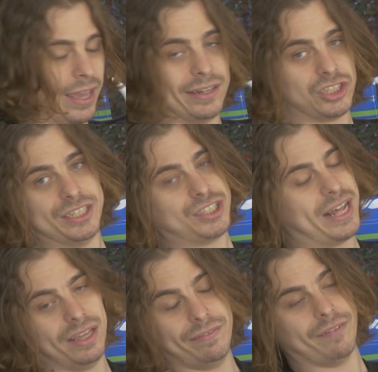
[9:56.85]
can't change
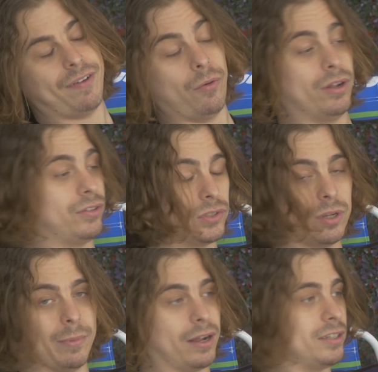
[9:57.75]
that even if I want to,
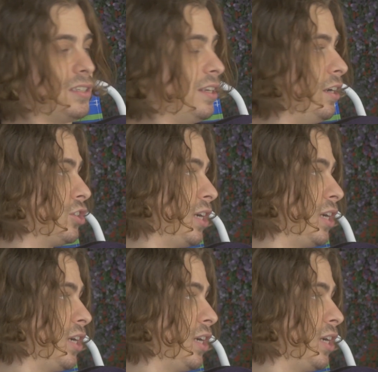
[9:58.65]
so I'm not gonna sit here and